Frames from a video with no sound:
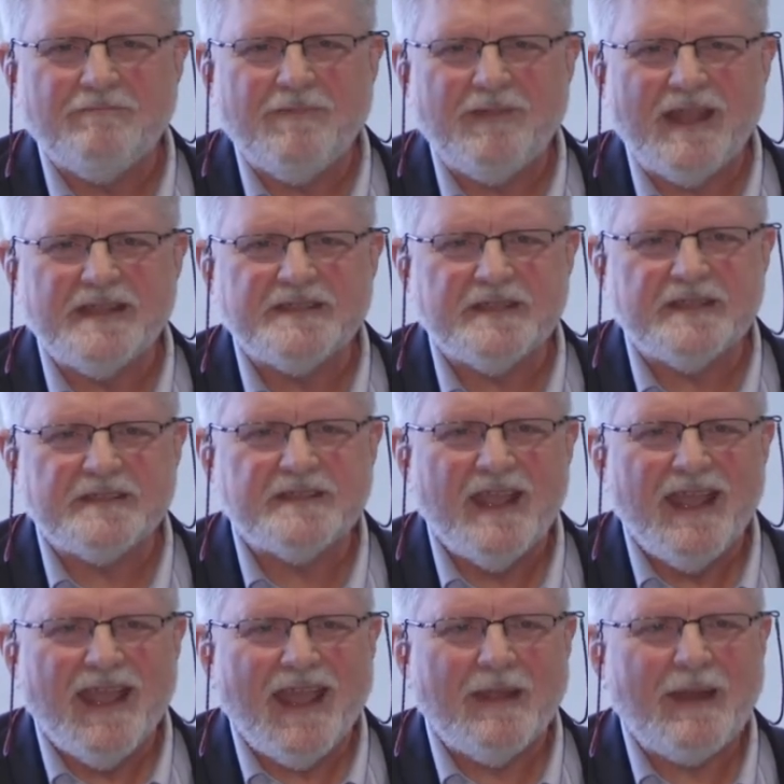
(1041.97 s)
places
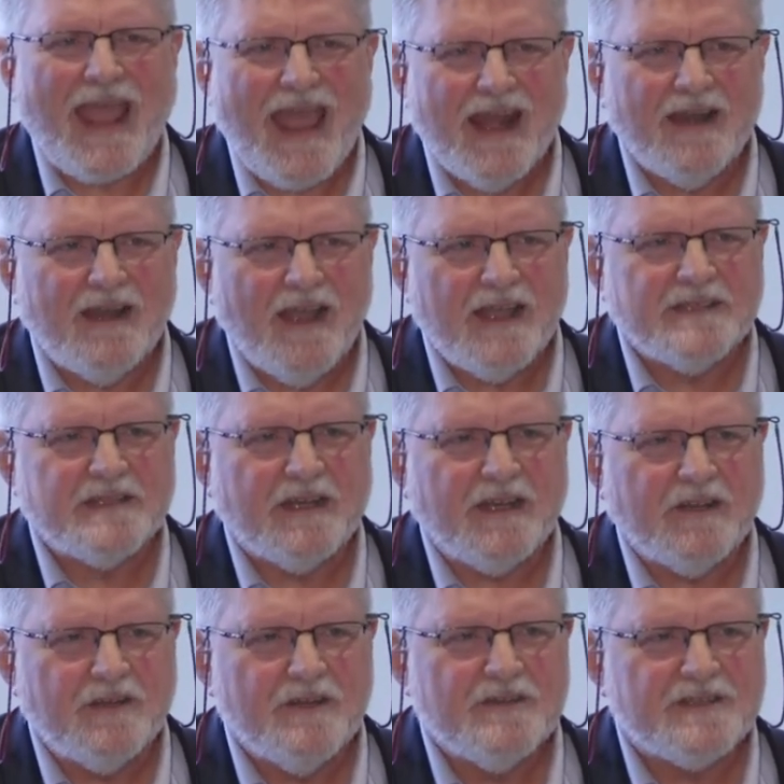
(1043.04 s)
and analyze it
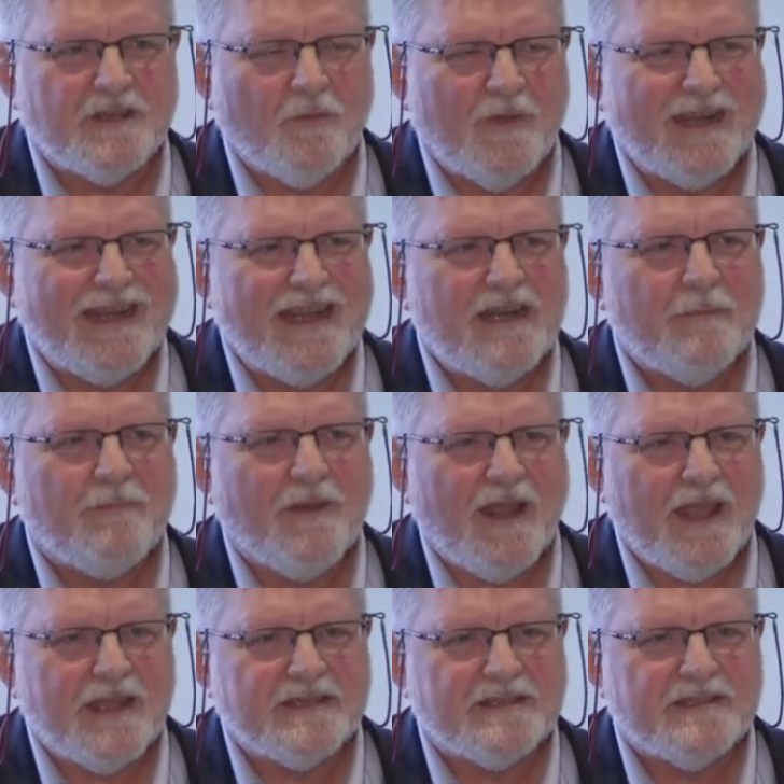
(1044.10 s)
and use it. We need a
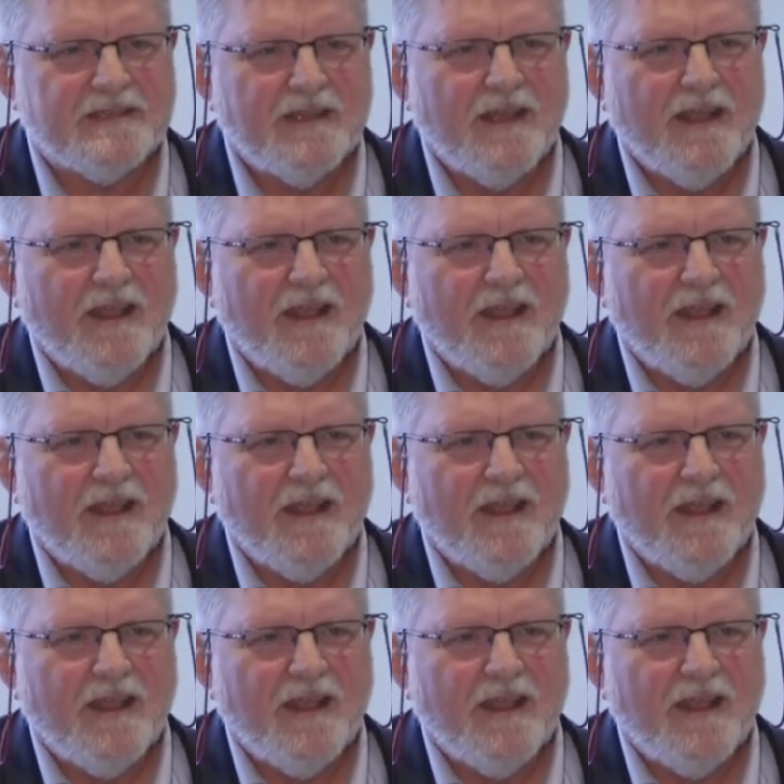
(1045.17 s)
place